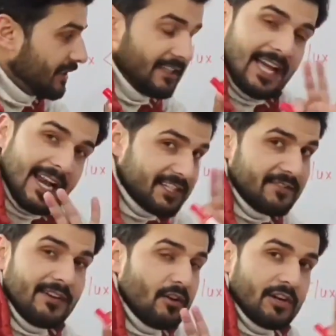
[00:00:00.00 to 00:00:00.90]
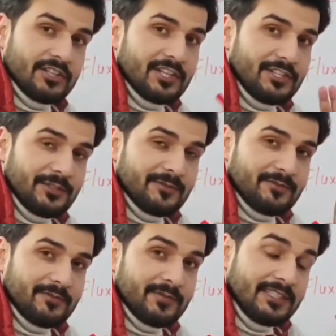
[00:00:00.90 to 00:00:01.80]
The direction will not change.
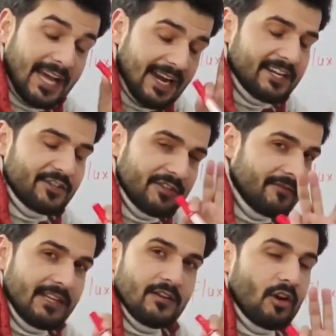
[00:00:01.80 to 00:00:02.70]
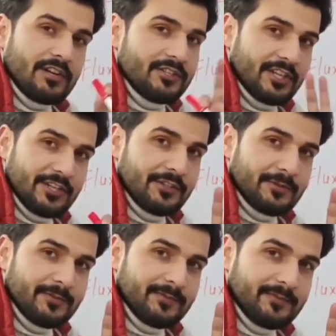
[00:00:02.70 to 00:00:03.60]
Direction will not
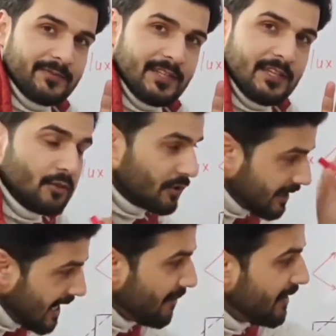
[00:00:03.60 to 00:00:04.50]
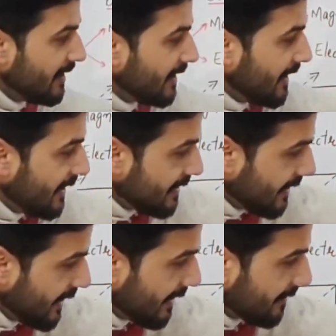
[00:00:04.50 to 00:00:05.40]
change. So same in the
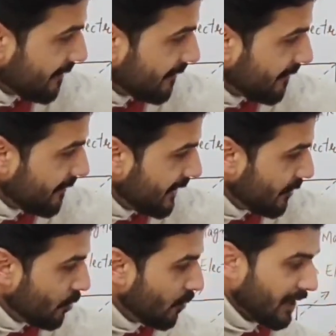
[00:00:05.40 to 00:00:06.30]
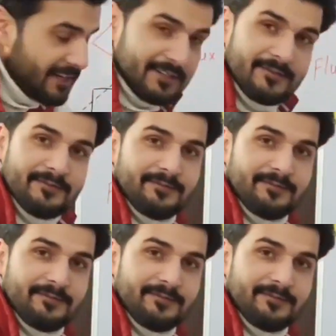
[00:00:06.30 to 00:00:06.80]
case here in cuboid.